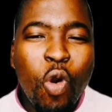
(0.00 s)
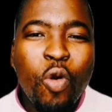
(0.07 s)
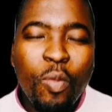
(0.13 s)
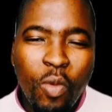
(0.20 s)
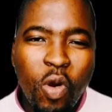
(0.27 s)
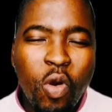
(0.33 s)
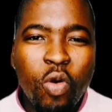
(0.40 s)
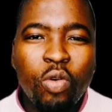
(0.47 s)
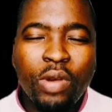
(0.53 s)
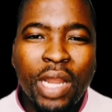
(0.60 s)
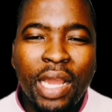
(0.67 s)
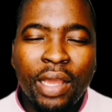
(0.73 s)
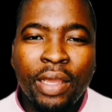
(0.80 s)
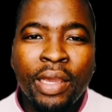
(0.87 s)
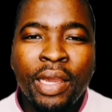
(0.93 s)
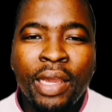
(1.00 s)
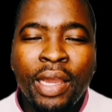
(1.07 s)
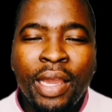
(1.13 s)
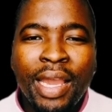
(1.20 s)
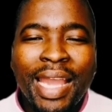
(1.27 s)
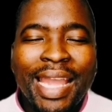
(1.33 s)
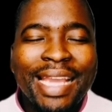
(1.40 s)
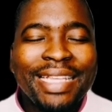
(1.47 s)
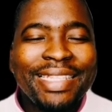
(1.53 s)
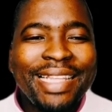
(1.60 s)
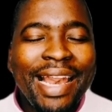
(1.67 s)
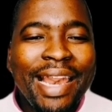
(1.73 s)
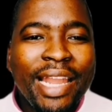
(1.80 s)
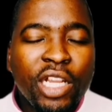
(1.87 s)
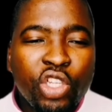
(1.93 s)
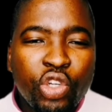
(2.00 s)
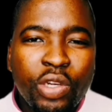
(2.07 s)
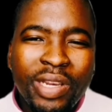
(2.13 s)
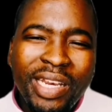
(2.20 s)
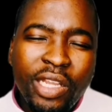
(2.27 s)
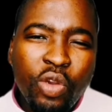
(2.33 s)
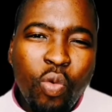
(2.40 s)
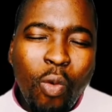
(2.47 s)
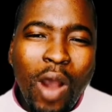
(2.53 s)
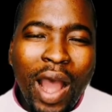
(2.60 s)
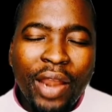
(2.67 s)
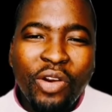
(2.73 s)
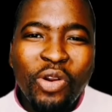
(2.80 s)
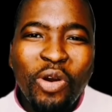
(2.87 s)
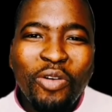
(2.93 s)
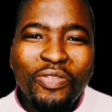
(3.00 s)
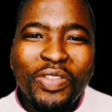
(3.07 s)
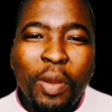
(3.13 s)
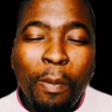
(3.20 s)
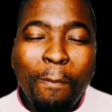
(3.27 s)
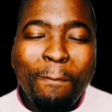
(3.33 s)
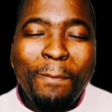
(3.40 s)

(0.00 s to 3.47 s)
or home owner is literally one of